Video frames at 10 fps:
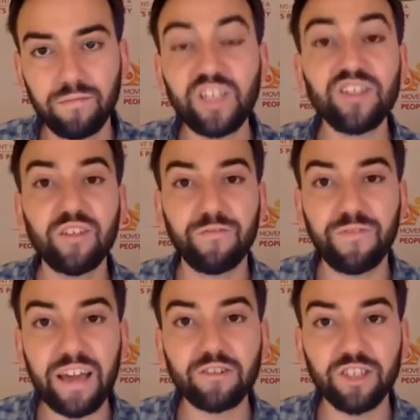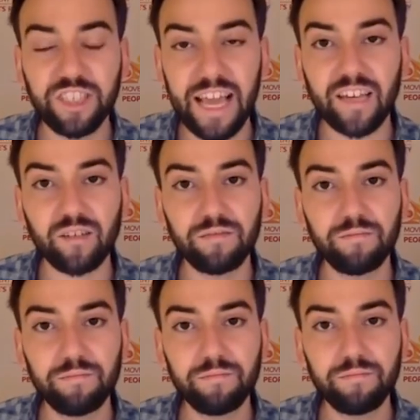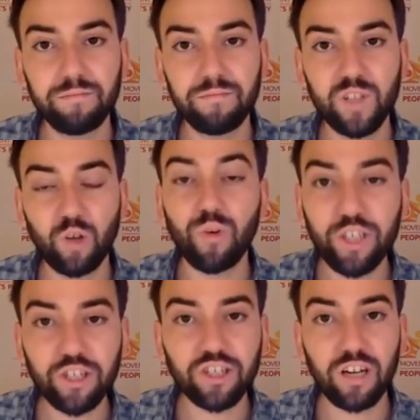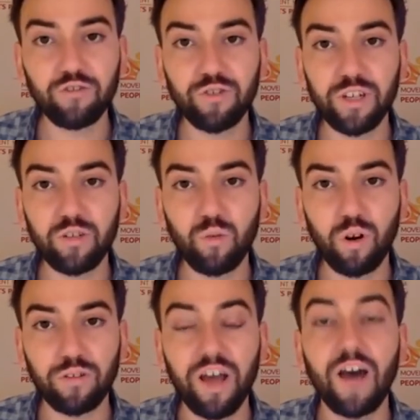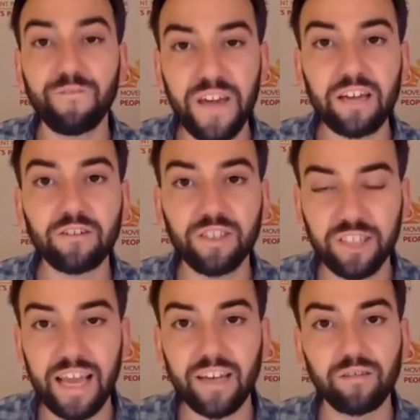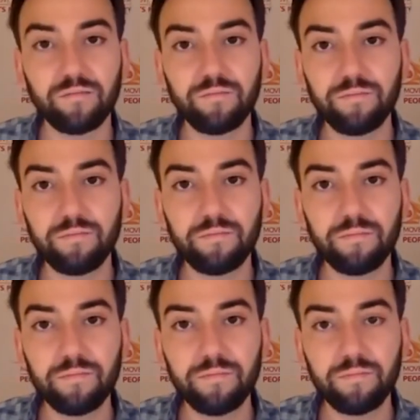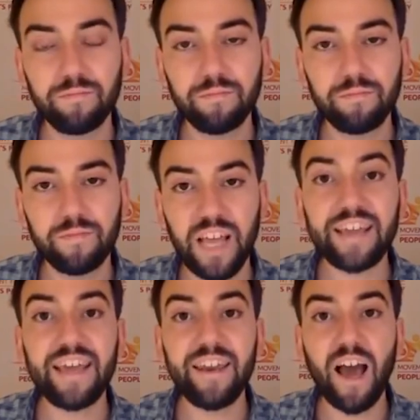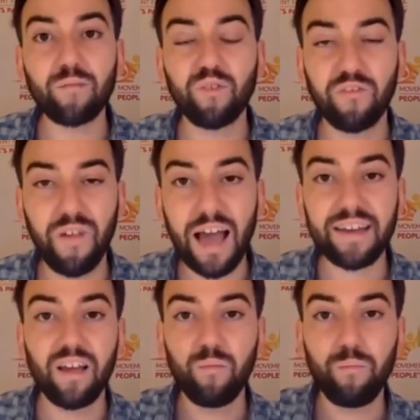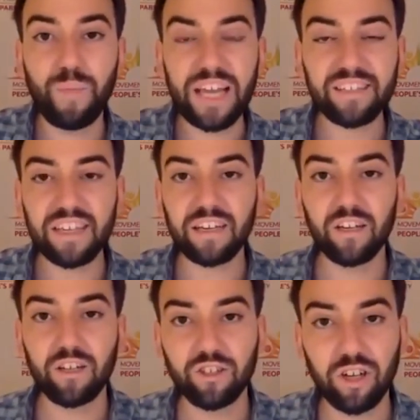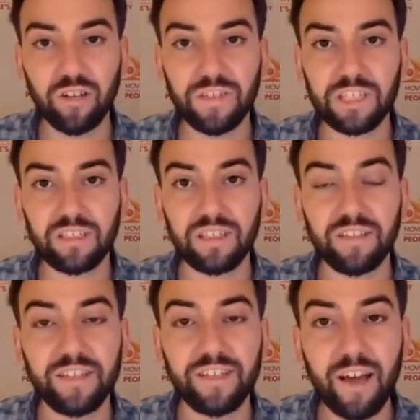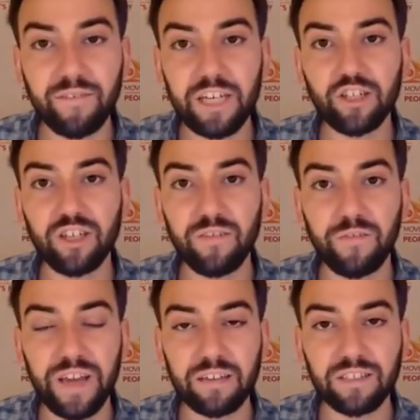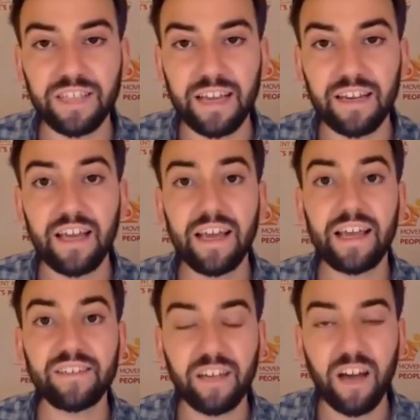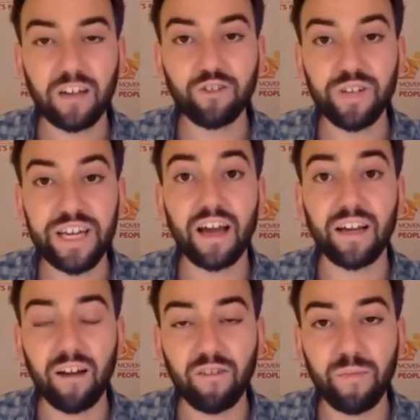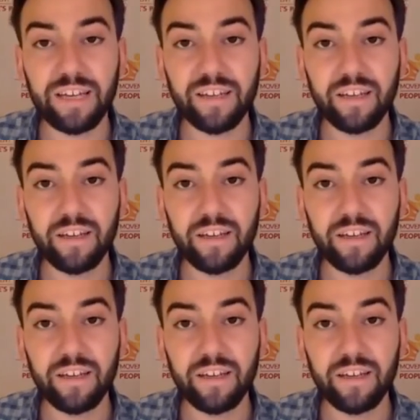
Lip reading: This is a failed state. The richest country in the world, a failed state. It cannot provide basic services. The definition of a failed state is a country, a government